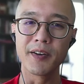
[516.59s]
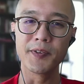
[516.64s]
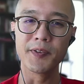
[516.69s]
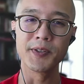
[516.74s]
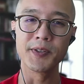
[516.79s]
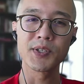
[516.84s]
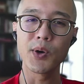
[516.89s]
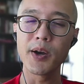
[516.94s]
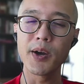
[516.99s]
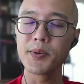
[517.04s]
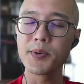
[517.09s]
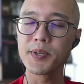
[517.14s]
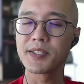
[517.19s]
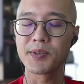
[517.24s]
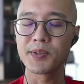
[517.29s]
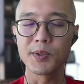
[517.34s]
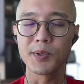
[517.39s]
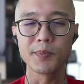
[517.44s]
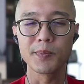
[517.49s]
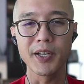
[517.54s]
And so I always
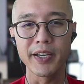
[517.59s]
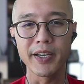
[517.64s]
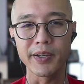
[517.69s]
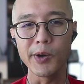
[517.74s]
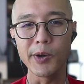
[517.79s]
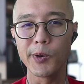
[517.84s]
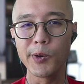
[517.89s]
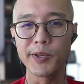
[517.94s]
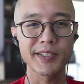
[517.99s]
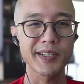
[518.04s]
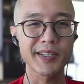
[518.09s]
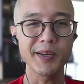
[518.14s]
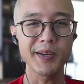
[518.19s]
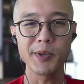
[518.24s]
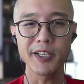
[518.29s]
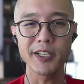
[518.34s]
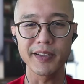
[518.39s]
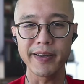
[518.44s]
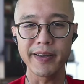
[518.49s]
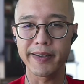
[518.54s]
assumed like, oh, it's going to
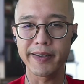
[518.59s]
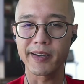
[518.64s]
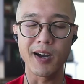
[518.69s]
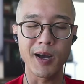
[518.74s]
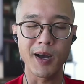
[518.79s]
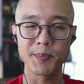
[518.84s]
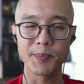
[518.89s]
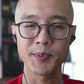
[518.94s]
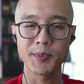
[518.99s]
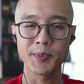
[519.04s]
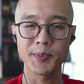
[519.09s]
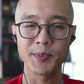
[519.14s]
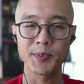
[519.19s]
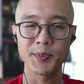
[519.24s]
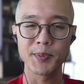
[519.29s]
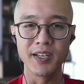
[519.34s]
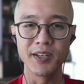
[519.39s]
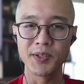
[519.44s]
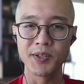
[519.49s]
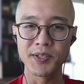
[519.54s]
be like ops
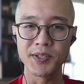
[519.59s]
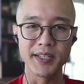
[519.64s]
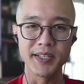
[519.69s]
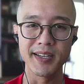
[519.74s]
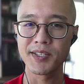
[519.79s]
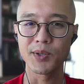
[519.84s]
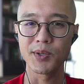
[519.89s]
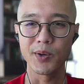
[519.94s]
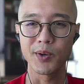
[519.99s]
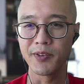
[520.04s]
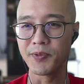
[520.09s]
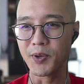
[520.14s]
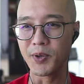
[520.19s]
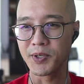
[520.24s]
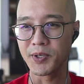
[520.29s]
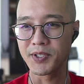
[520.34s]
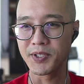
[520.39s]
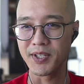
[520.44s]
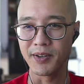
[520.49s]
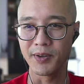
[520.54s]
engineers and SRE
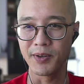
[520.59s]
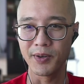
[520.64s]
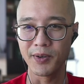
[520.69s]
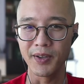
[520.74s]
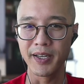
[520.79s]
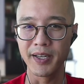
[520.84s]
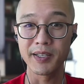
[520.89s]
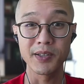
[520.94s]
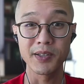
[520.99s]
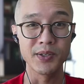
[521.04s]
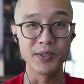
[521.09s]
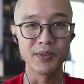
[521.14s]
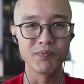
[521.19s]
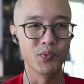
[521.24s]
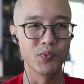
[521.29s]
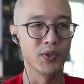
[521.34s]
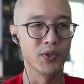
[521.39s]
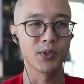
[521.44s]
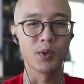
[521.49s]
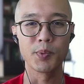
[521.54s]
folks that are like
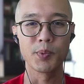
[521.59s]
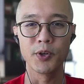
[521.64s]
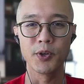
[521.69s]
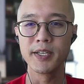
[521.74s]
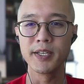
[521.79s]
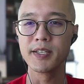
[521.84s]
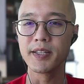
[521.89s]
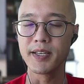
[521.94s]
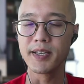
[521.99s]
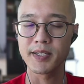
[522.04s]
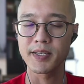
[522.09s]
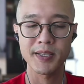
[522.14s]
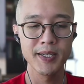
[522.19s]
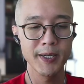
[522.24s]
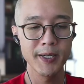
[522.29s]
super into this.